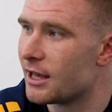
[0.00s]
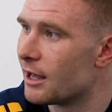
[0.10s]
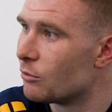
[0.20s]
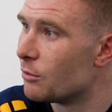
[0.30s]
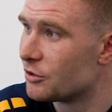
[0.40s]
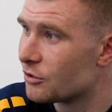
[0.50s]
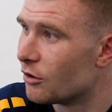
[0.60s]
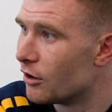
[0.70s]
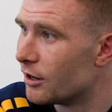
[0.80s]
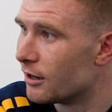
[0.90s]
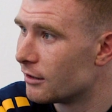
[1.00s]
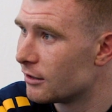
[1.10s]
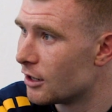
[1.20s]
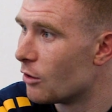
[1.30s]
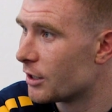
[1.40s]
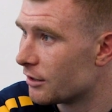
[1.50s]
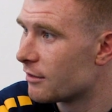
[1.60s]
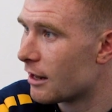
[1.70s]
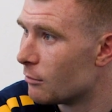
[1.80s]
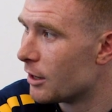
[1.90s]
the end where we scored and you know we
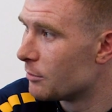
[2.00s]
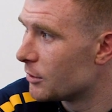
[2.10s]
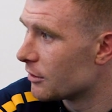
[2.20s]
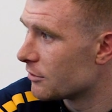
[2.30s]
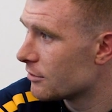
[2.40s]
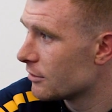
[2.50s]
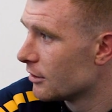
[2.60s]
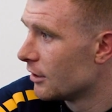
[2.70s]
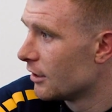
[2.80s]
could celebrate because